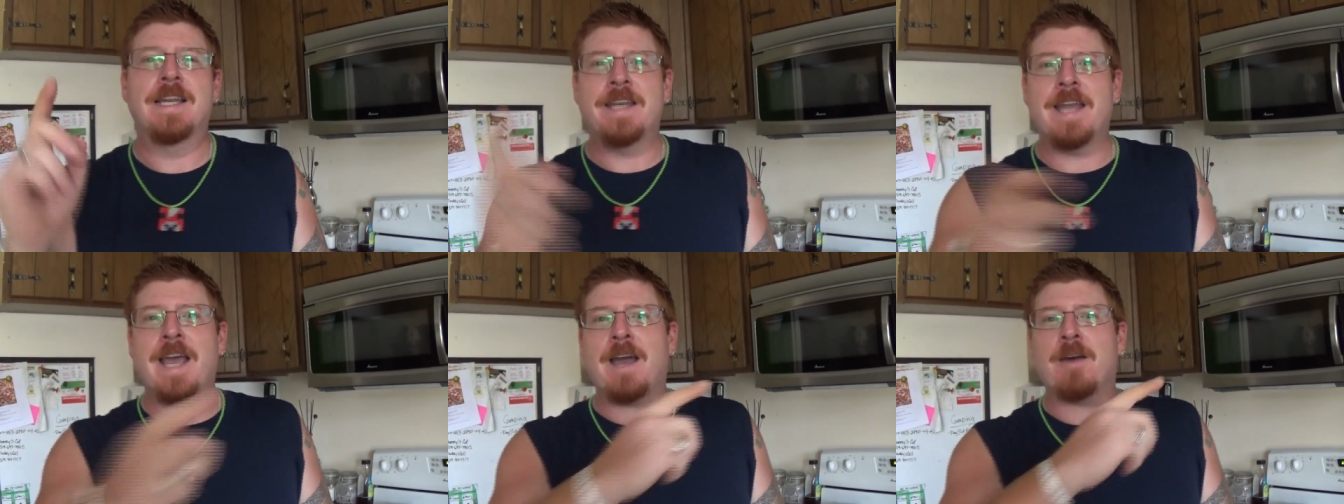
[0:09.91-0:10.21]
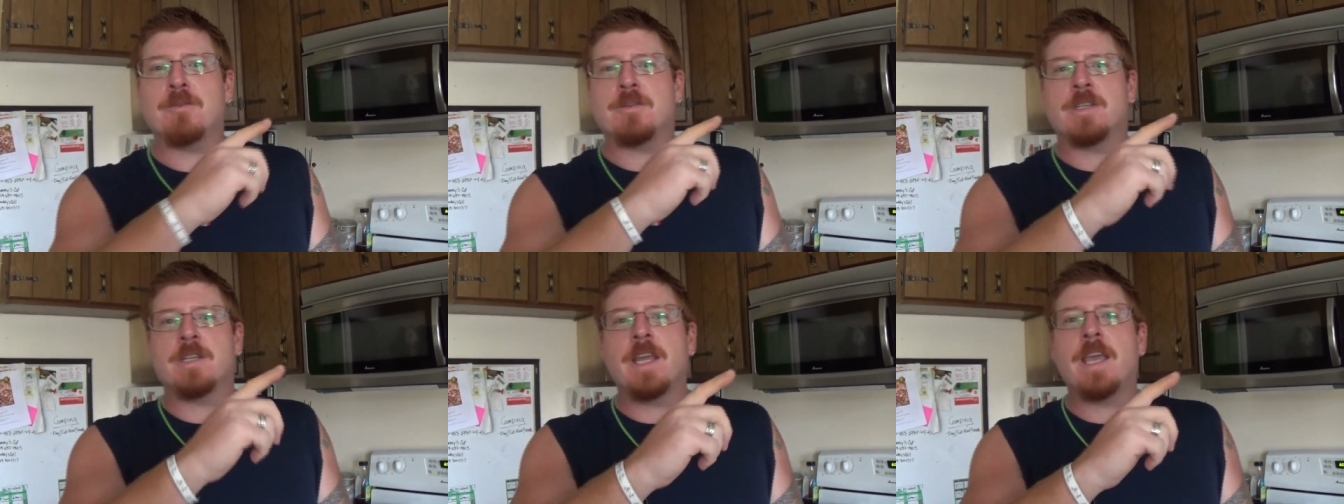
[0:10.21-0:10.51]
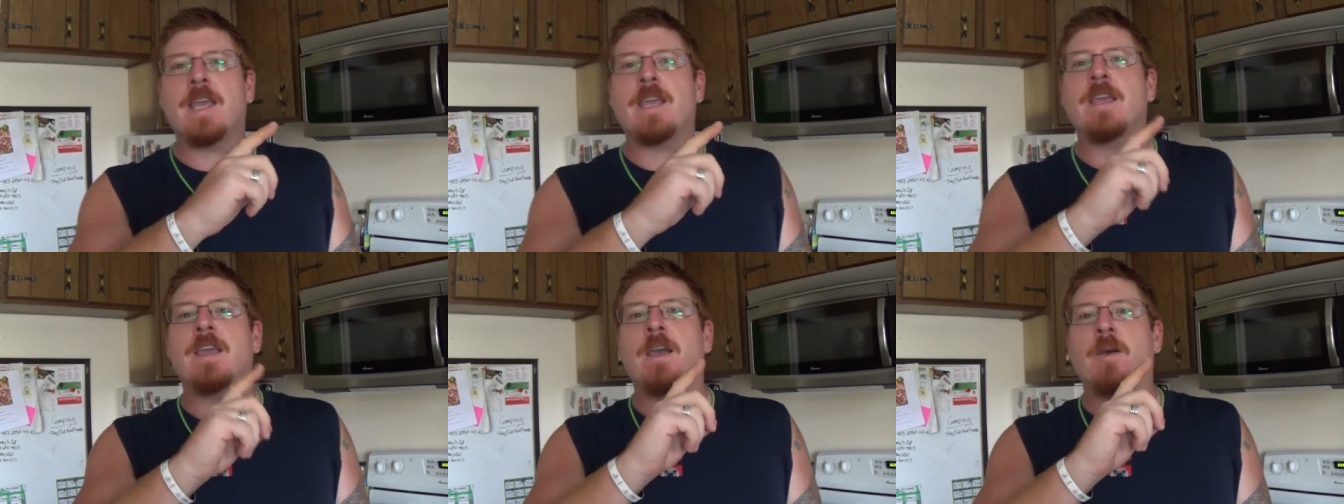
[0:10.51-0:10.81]
Now,
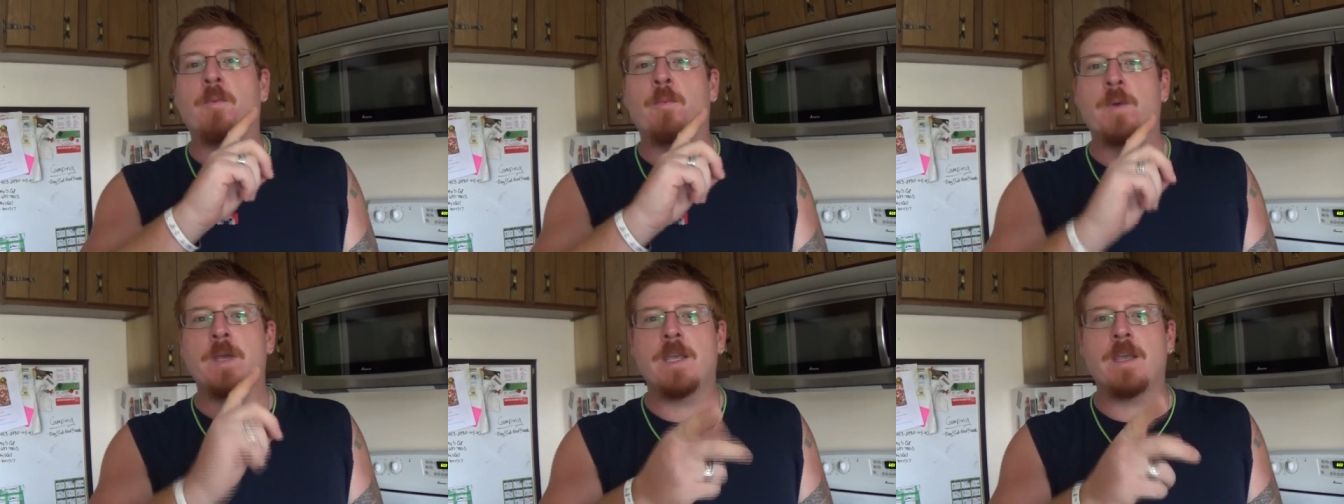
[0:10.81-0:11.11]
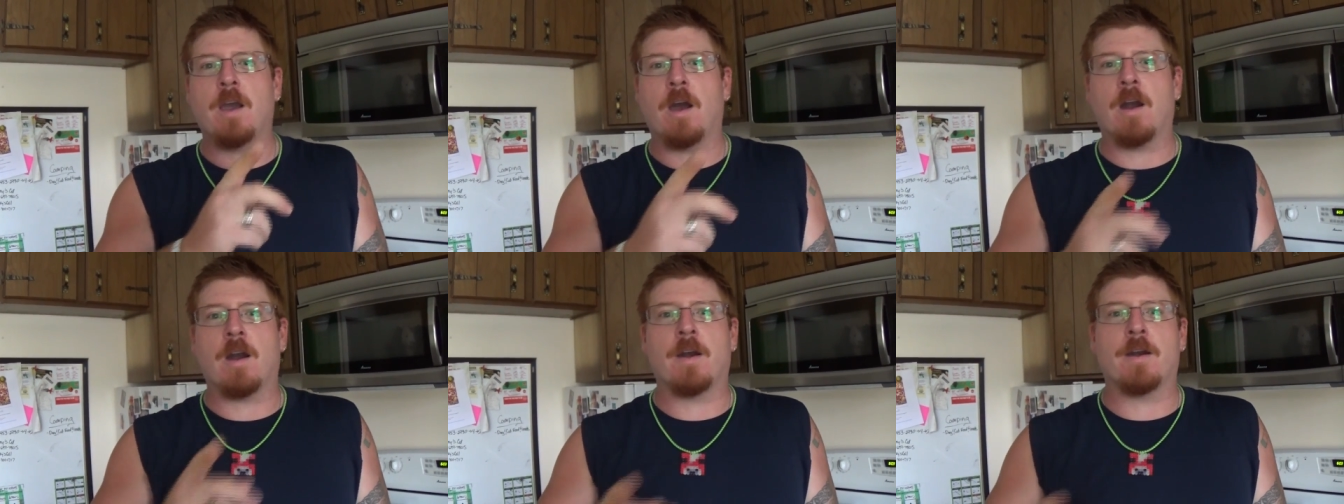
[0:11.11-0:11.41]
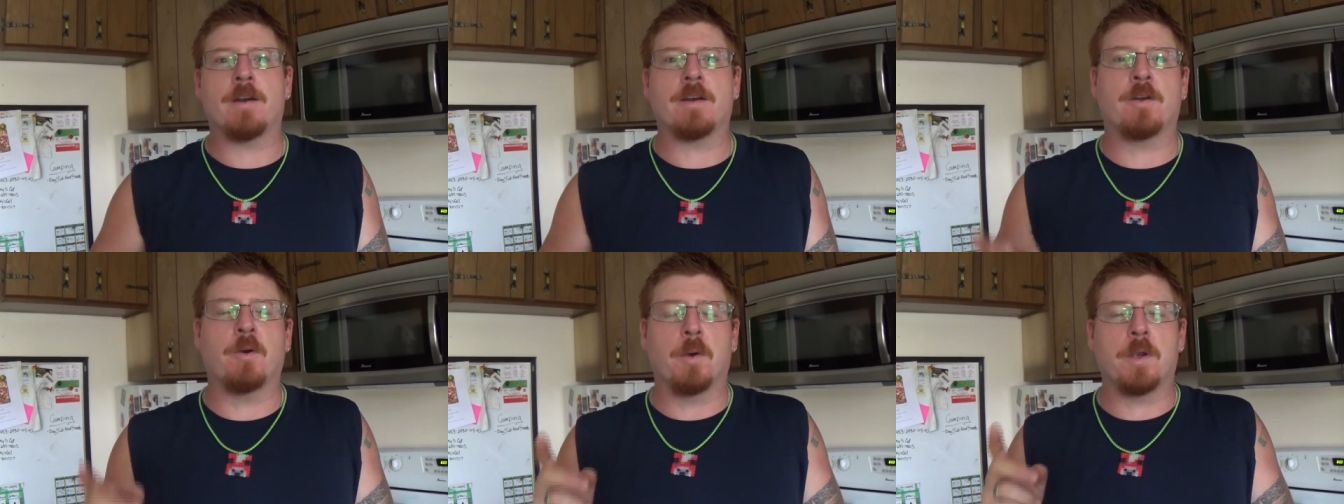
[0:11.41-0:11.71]
today we
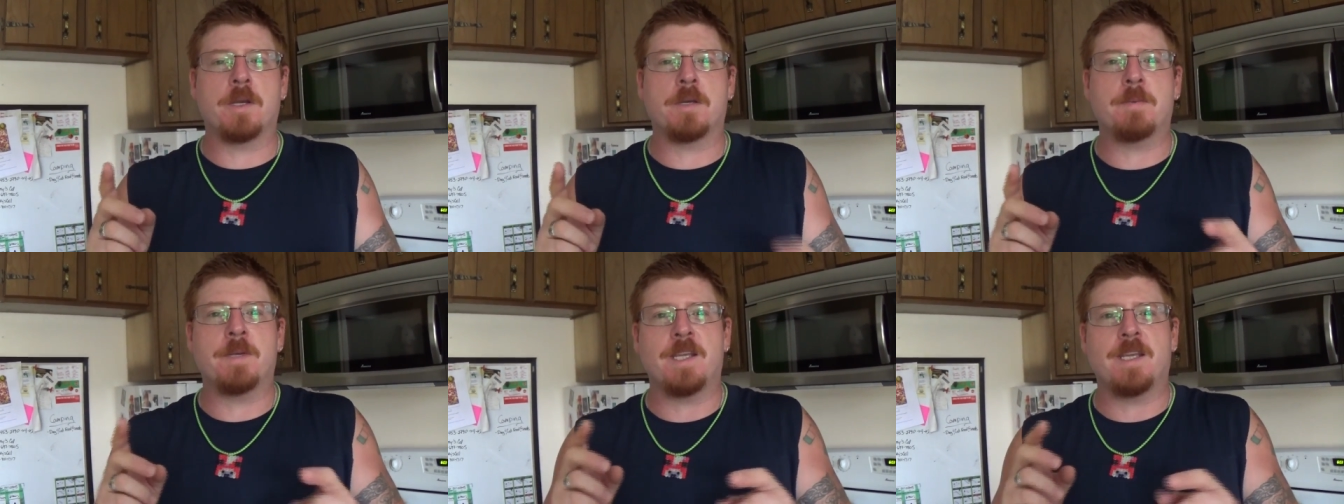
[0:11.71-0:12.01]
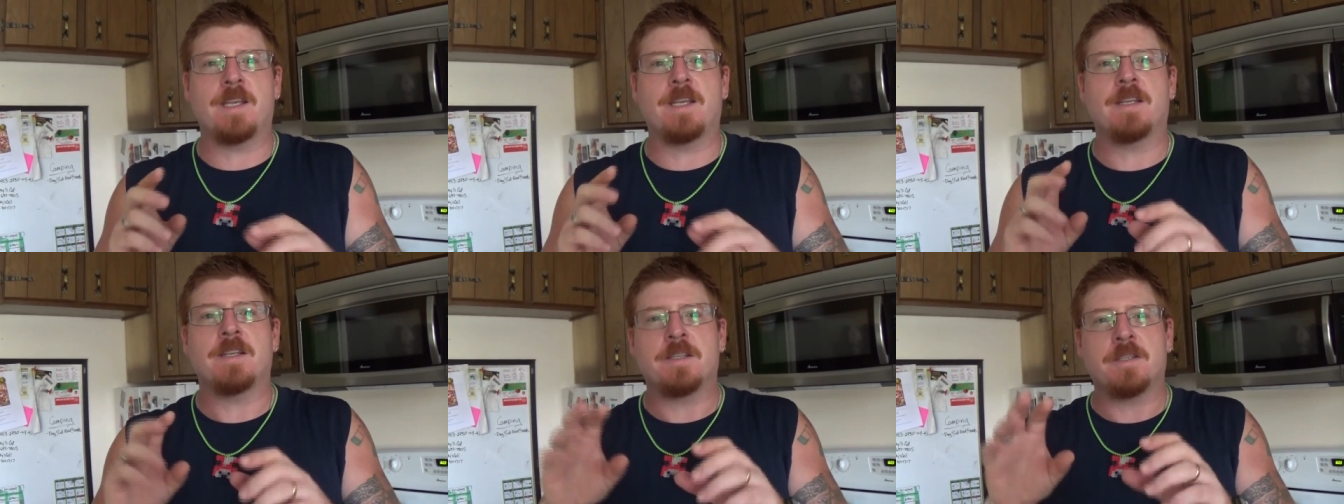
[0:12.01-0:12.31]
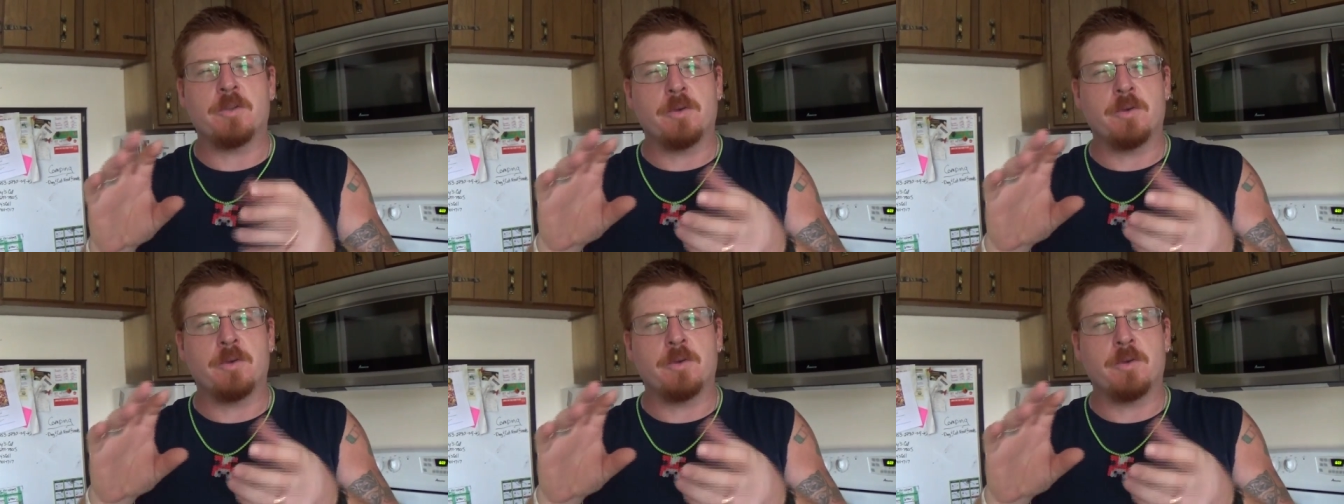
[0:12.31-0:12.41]
are going to be